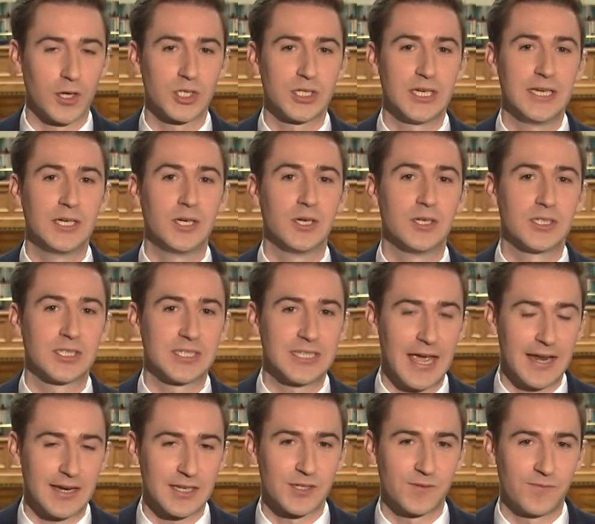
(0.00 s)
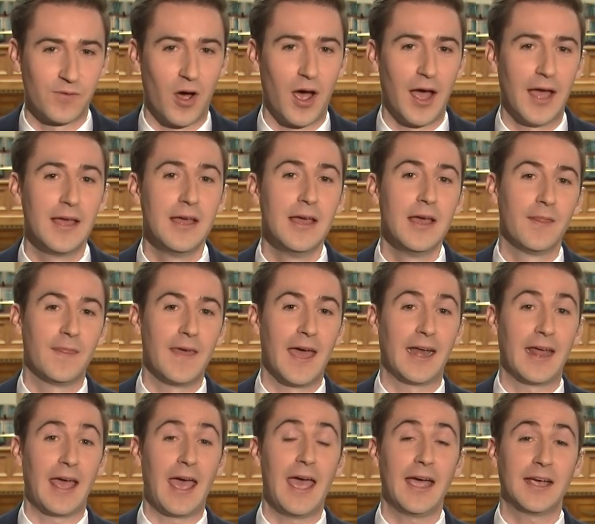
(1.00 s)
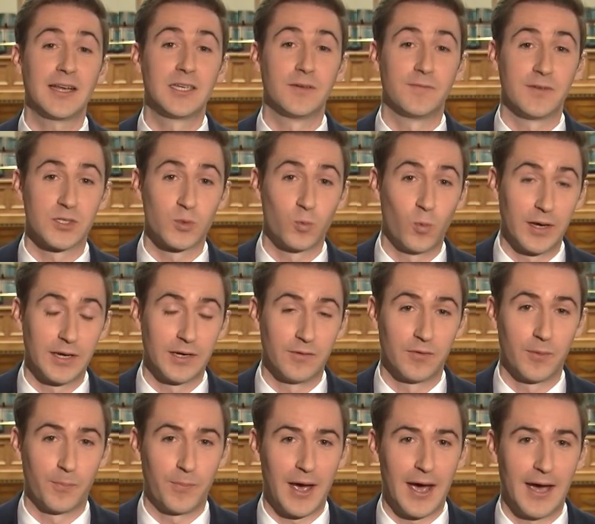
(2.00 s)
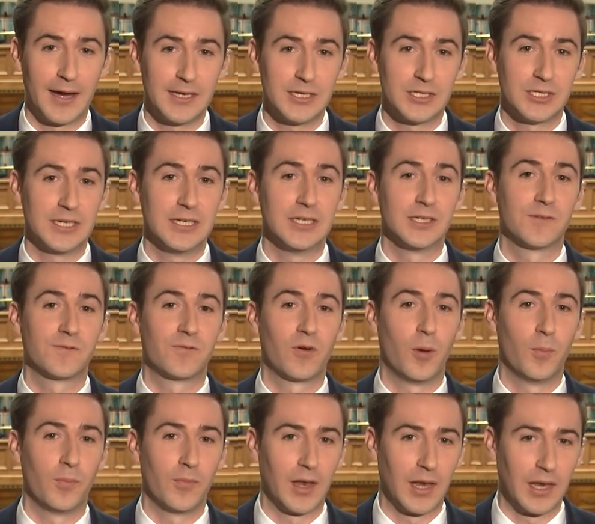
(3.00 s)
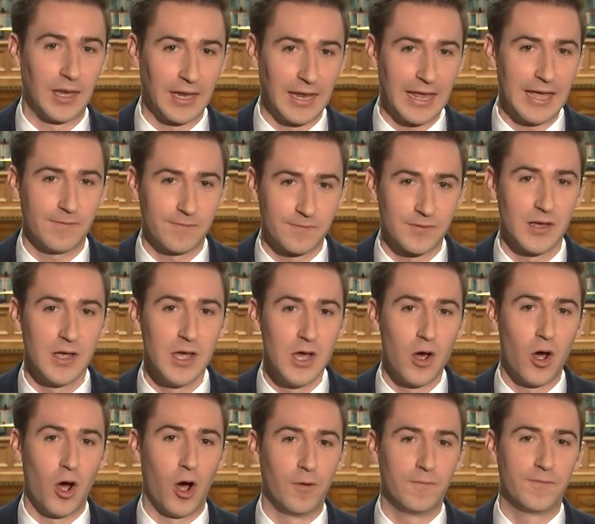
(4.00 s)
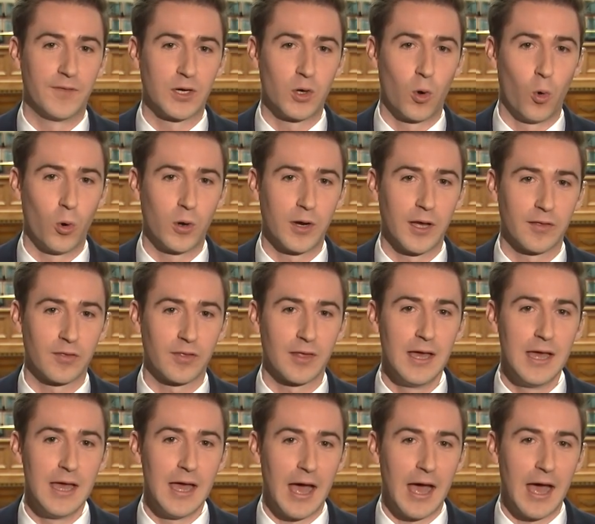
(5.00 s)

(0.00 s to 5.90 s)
She could satisfy that activist wing of the party. She is from the left of the caucus.